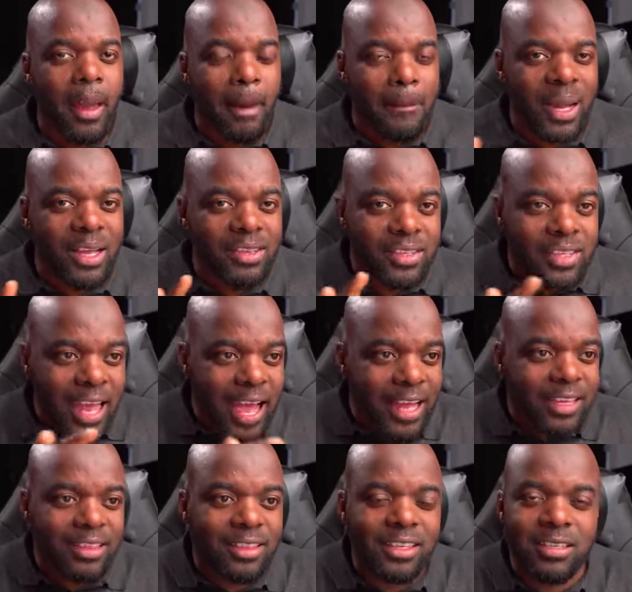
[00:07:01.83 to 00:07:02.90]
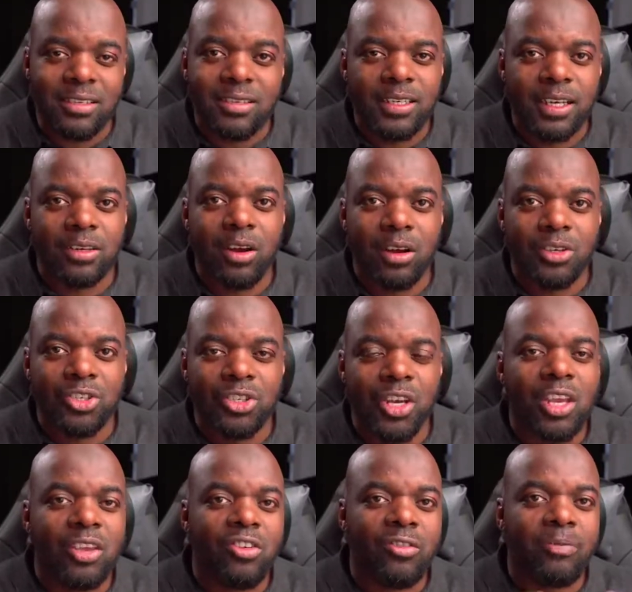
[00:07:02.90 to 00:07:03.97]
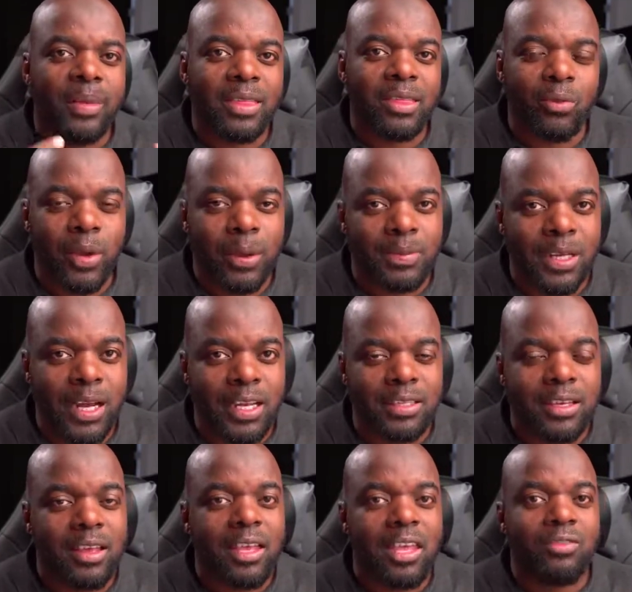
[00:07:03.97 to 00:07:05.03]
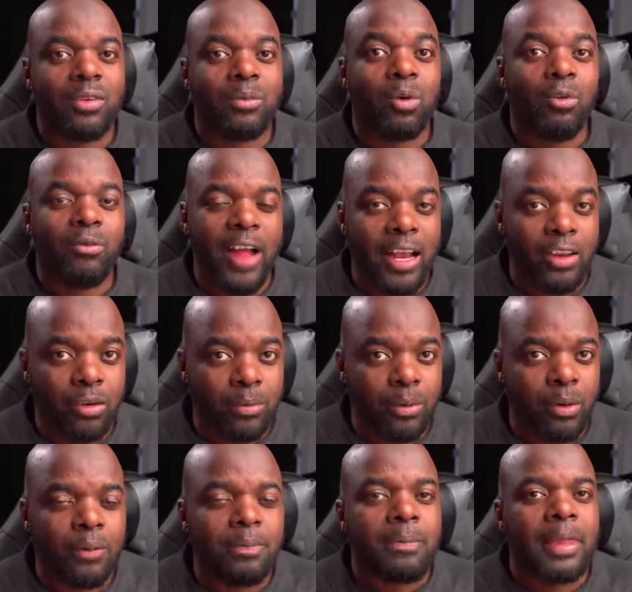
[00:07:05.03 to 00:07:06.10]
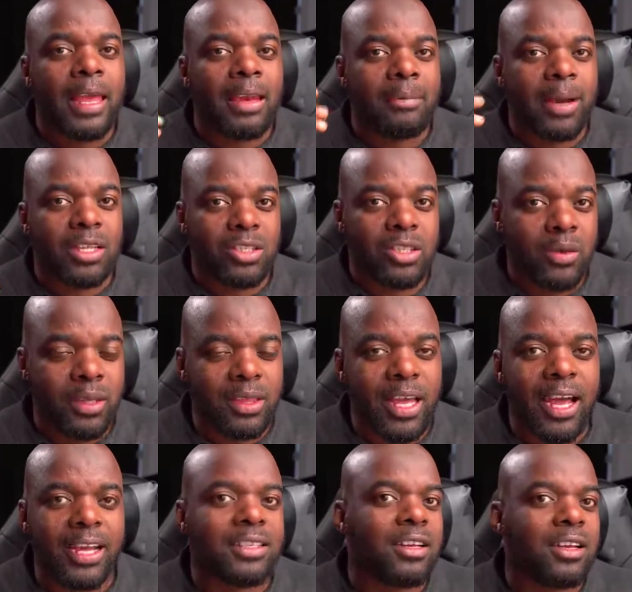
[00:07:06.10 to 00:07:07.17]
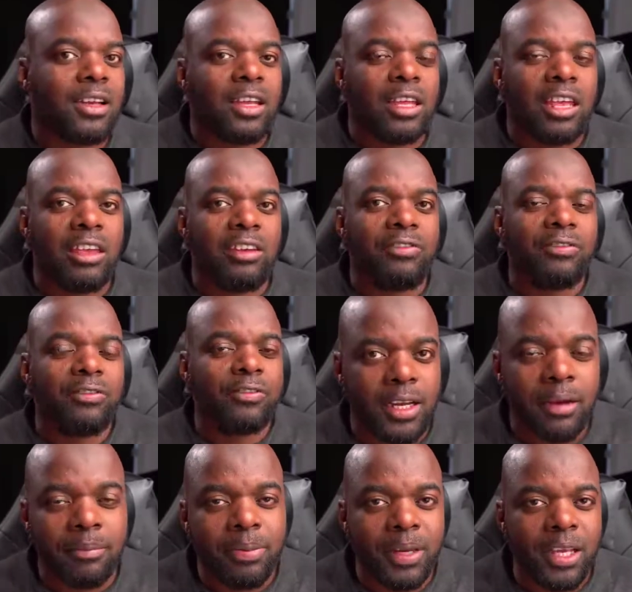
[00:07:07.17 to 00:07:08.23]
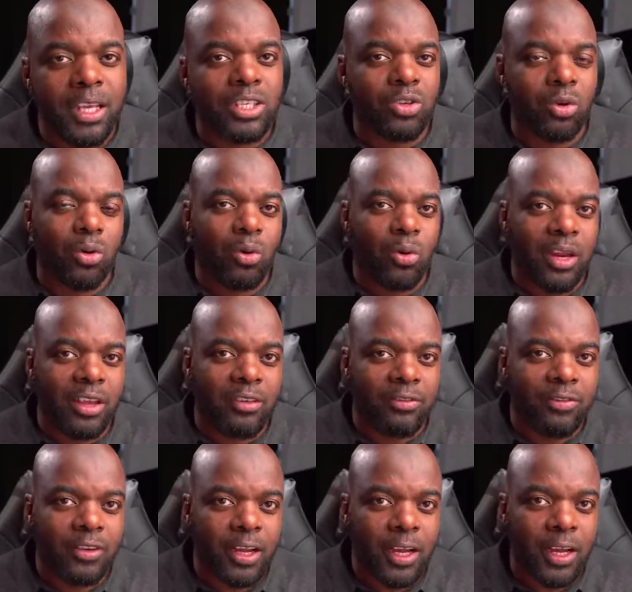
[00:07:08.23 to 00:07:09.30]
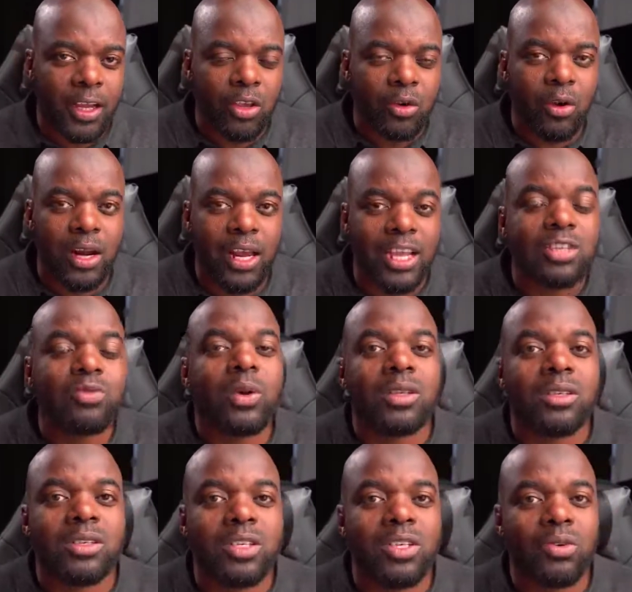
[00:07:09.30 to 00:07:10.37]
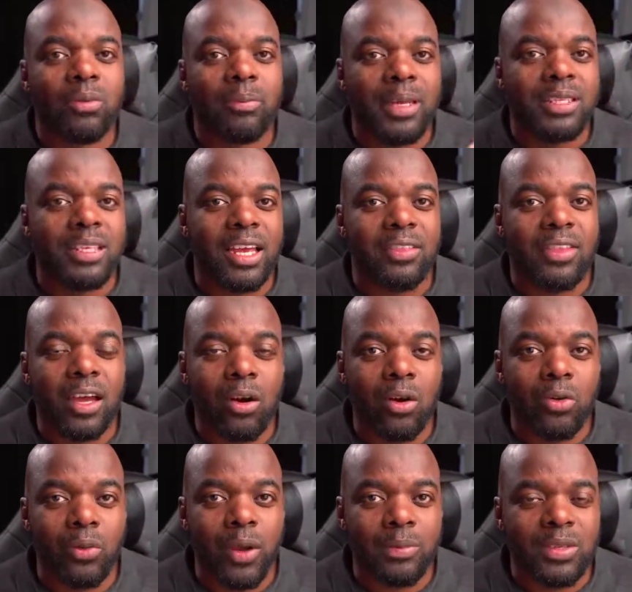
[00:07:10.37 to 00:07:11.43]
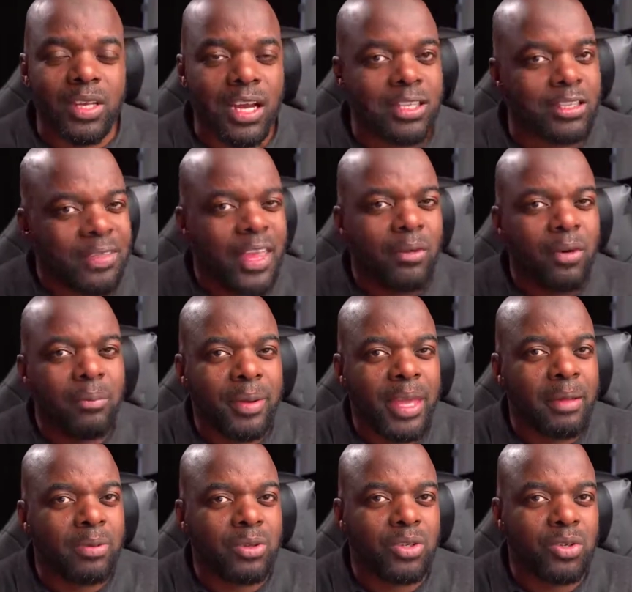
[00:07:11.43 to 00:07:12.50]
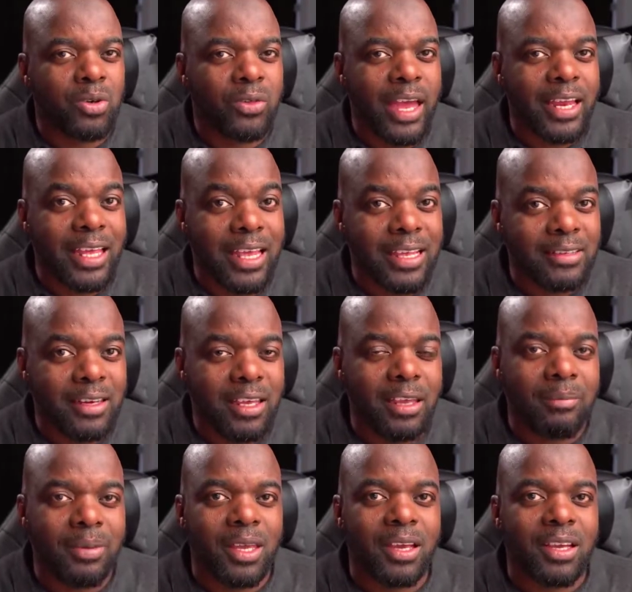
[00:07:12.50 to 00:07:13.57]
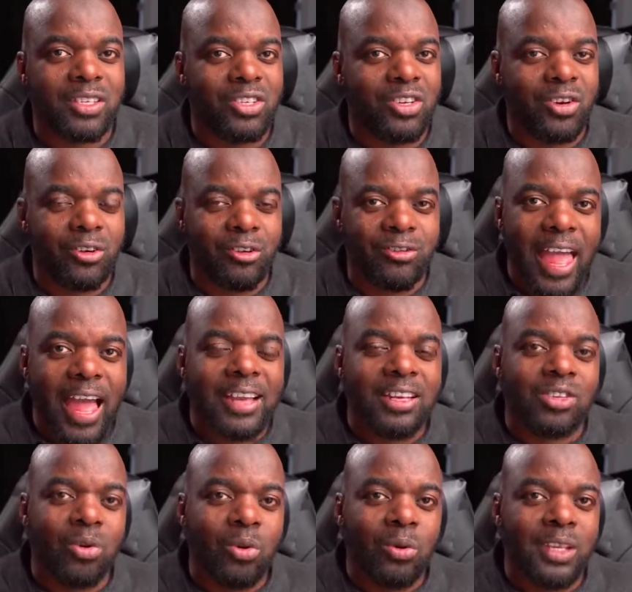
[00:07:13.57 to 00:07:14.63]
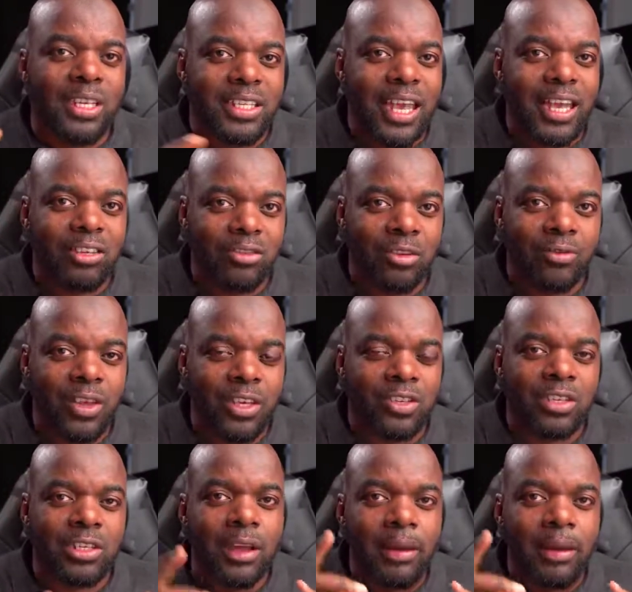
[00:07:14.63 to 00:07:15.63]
by just adding this technology, you've made the websites even more valuable. And by doing that, if companies or if your clients wanted to maintain their own websites, they won't be able to do that easily because you've added all these extra features.